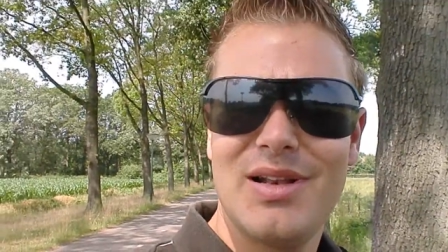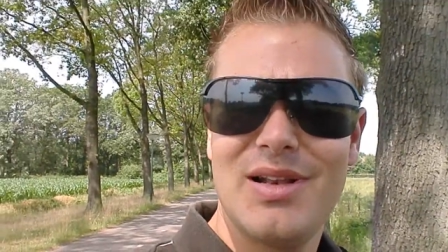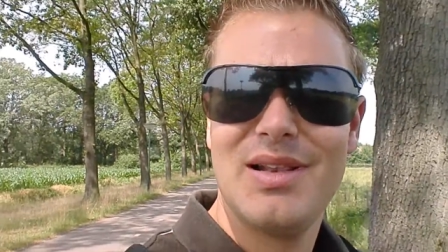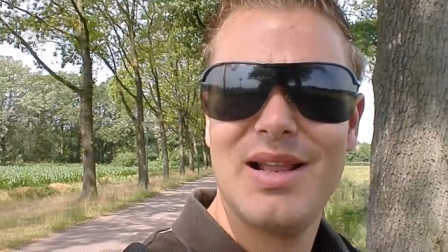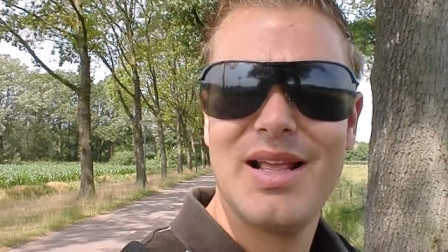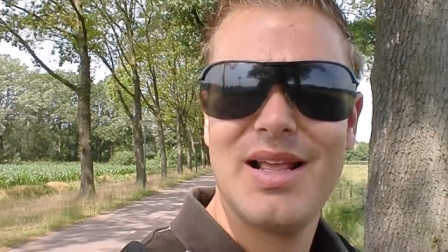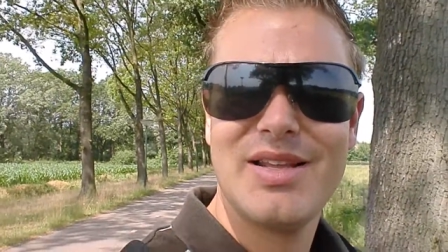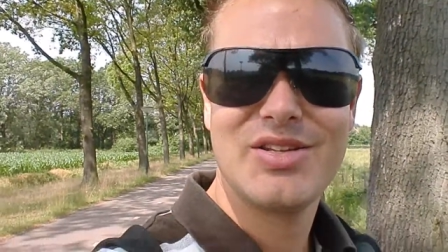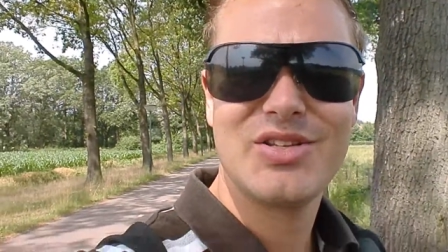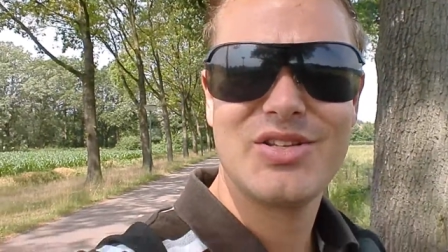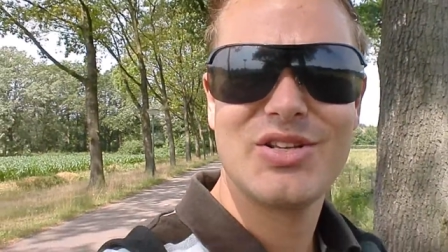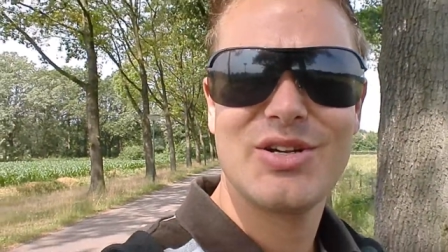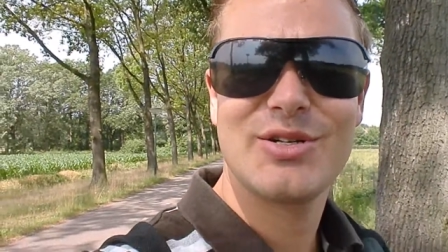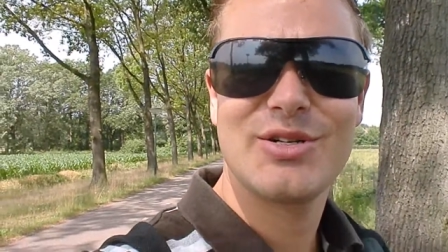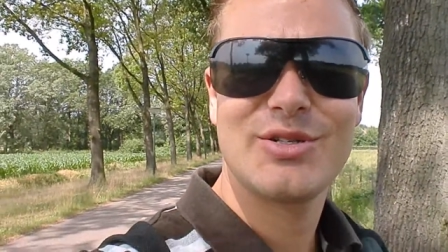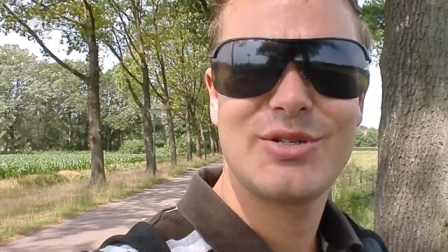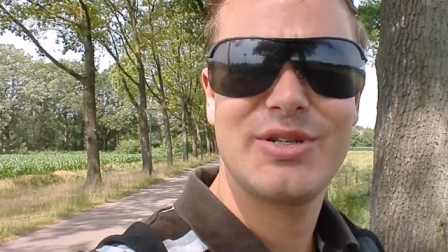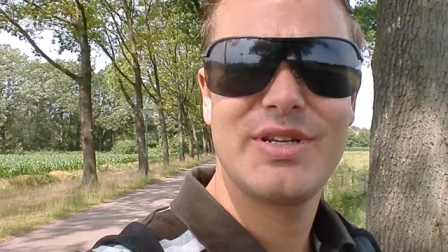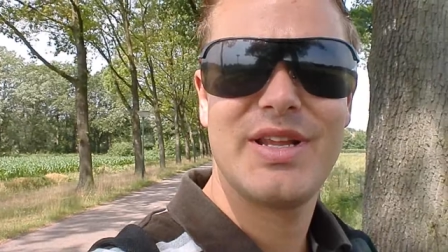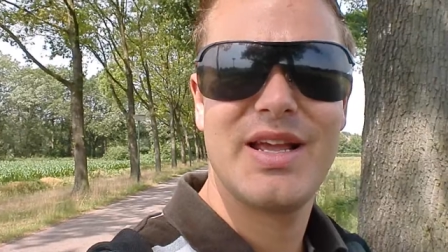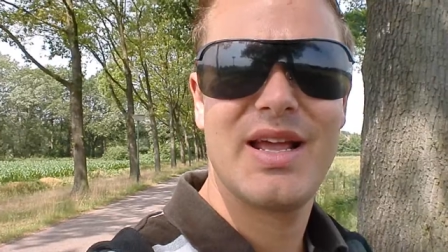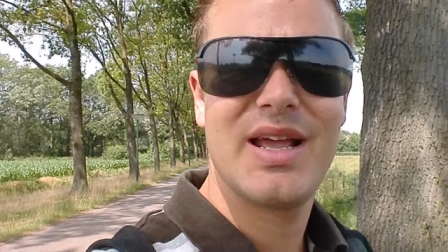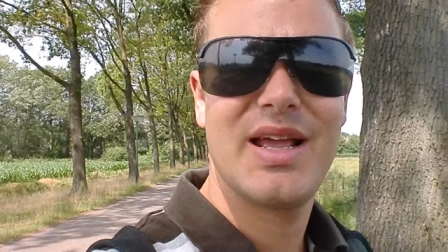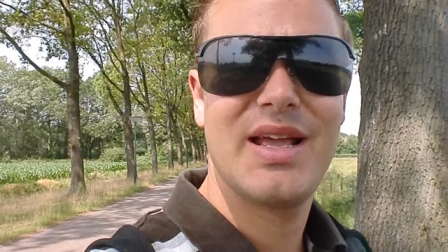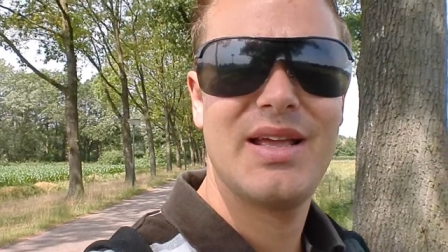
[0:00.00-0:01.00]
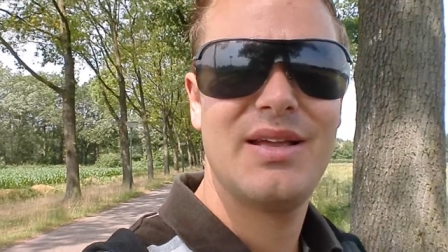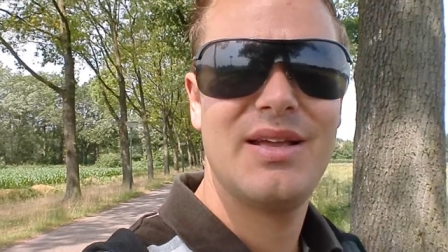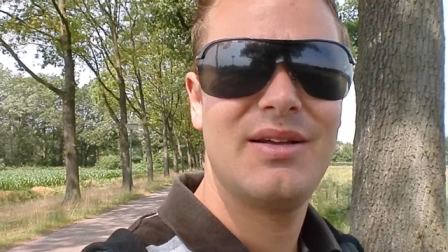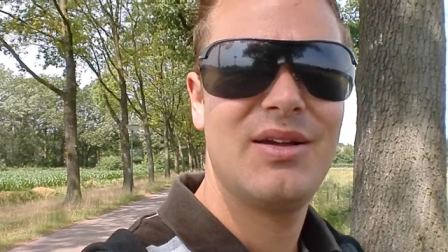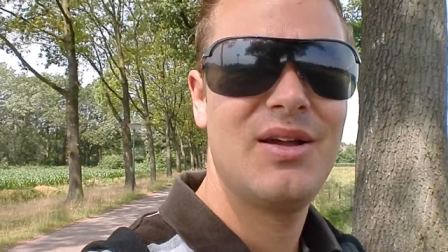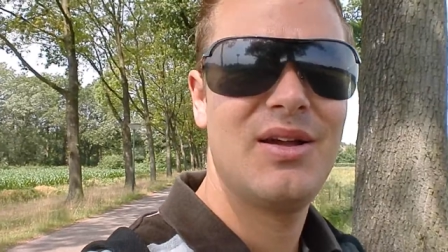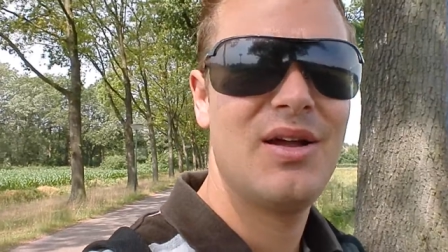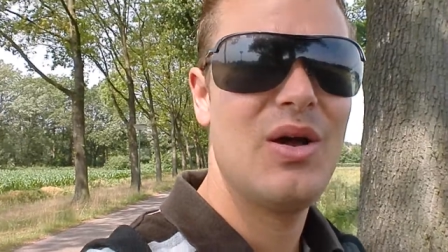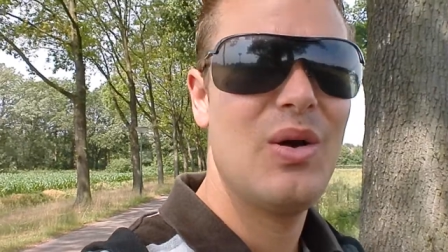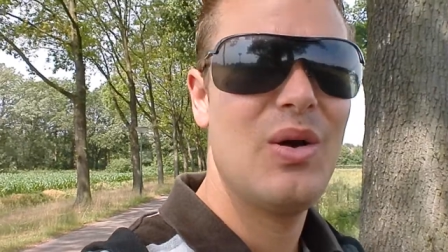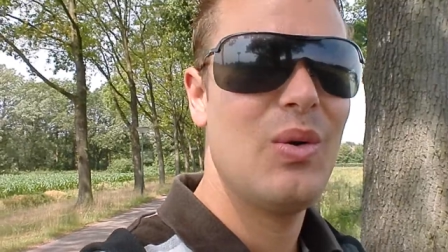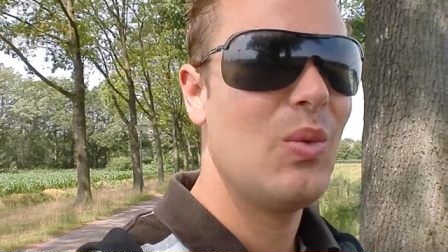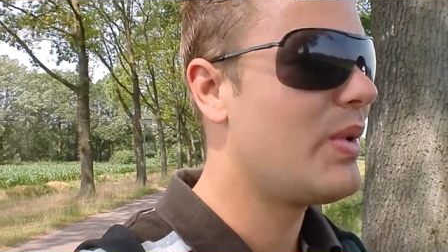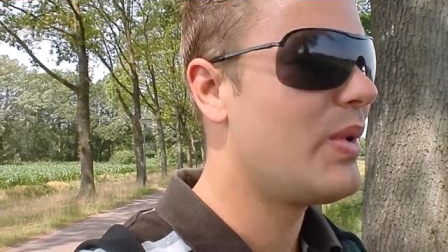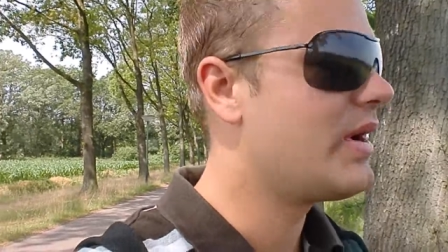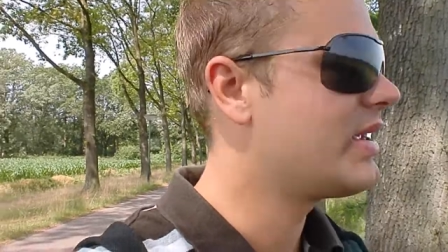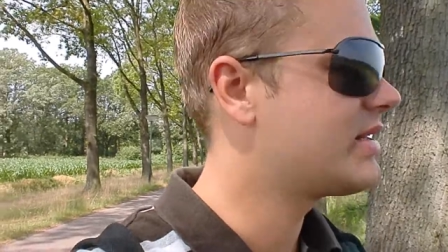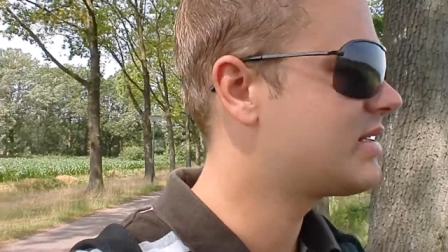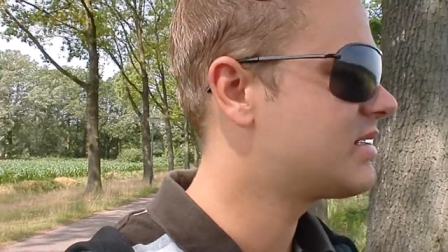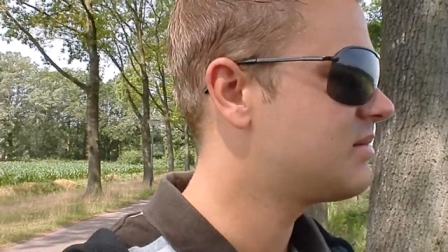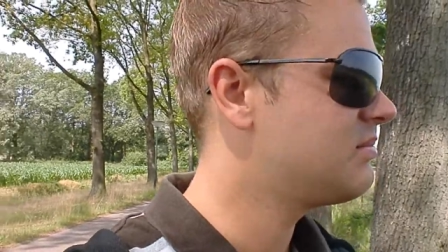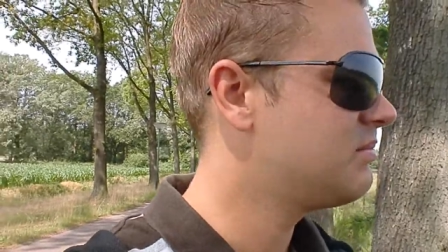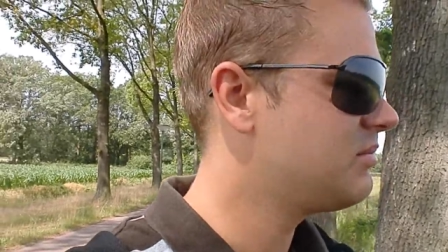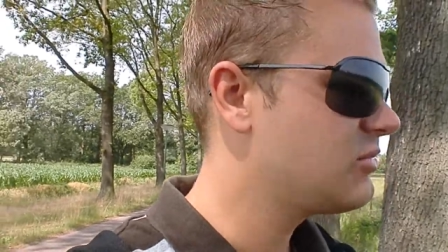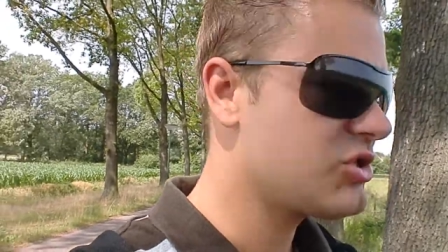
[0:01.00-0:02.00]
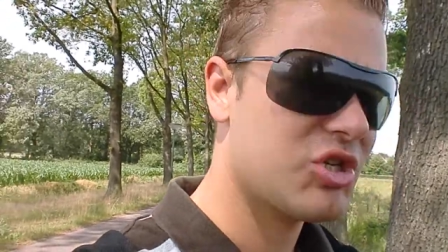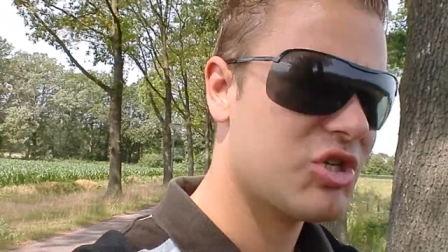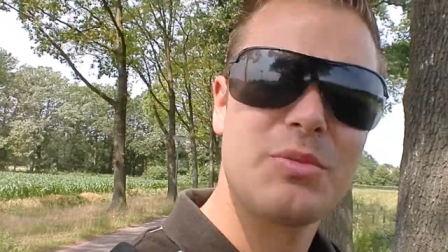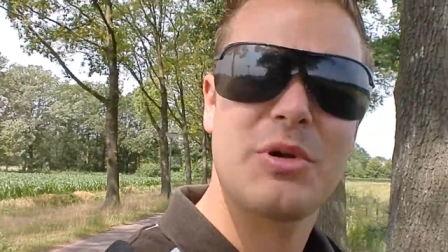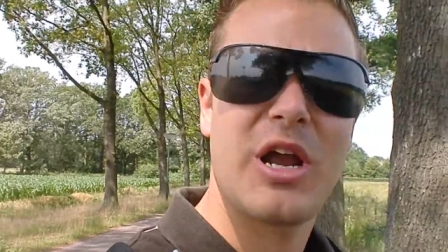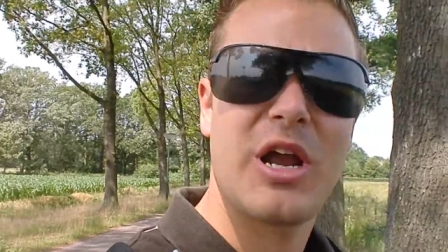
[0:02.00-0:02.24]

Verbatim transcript: let's start today with some